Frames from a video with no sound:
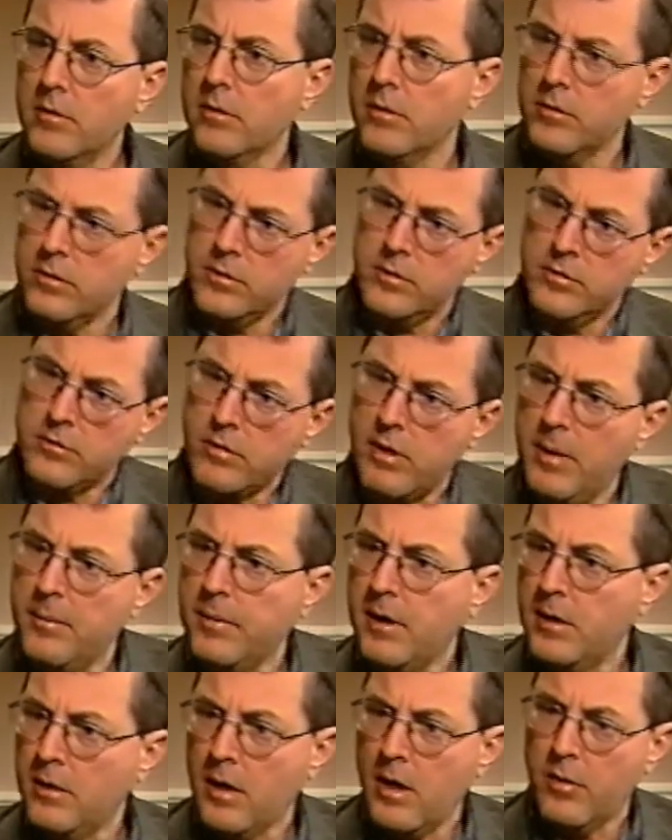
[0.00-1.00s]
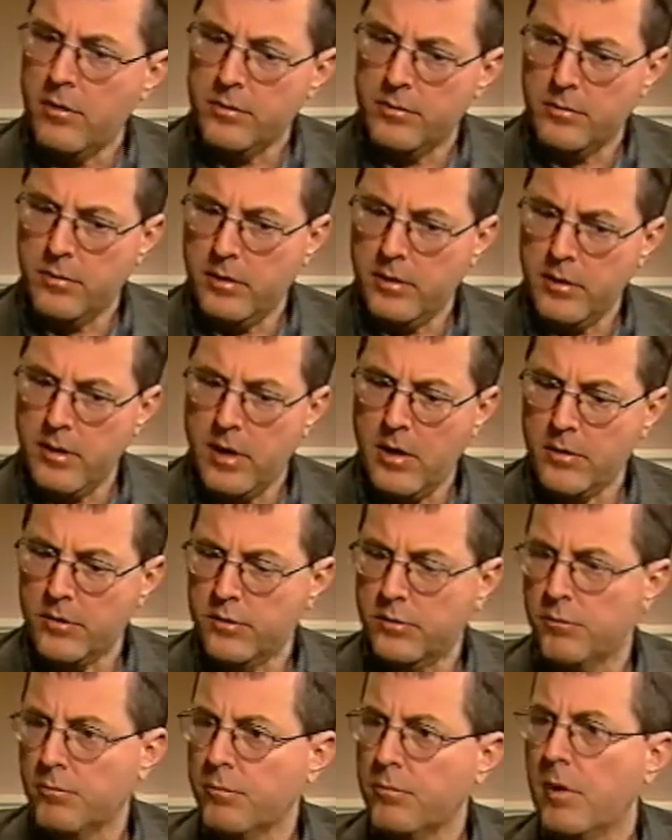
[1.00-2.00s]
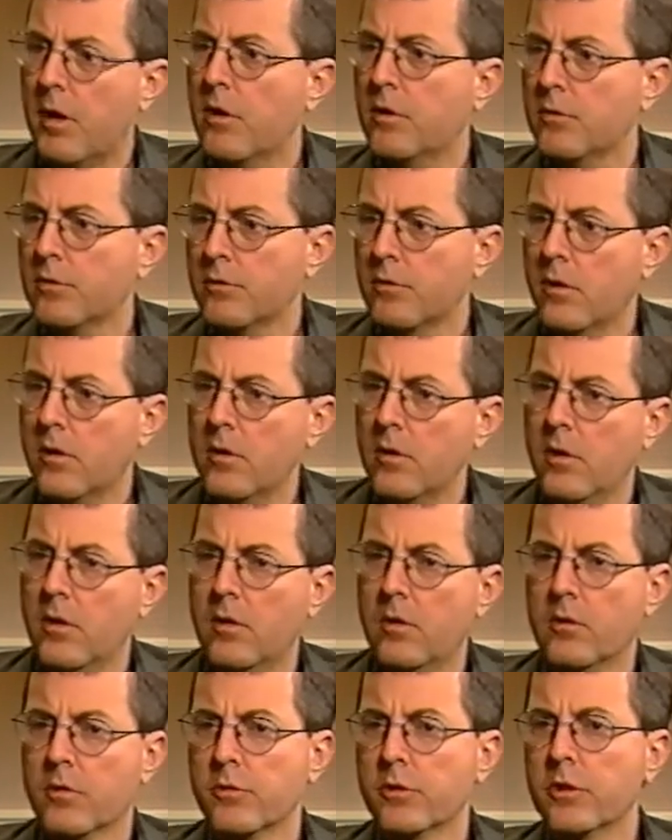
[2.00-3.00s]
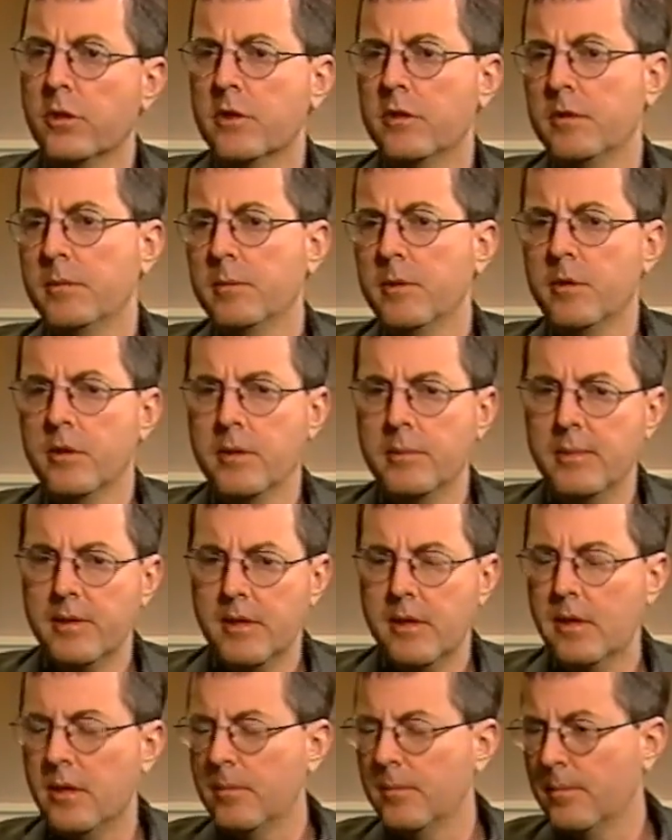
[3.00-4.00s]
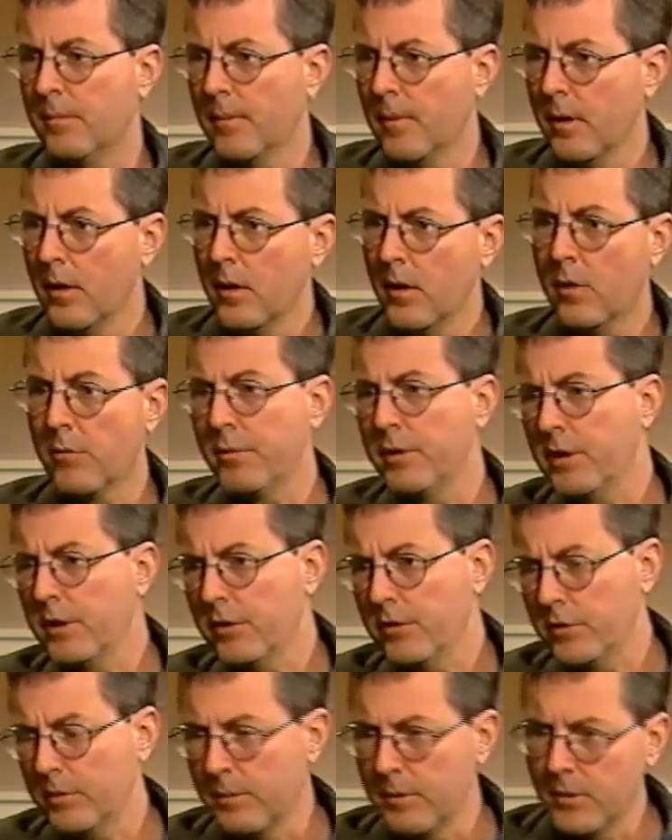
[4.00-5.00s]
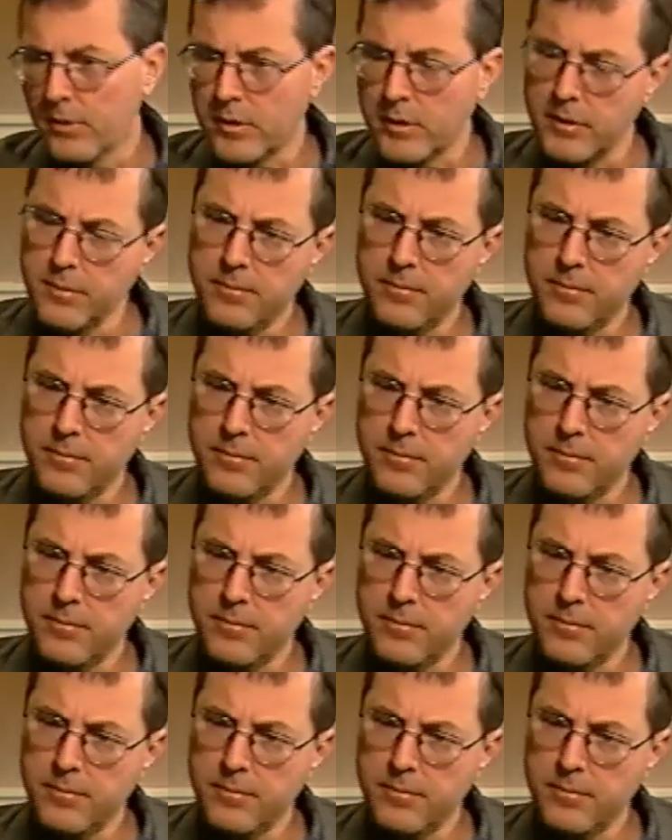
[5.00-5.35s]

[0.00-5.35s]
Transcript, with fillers: describe that, and how does and how does the, how does a learning disability become a reading disability?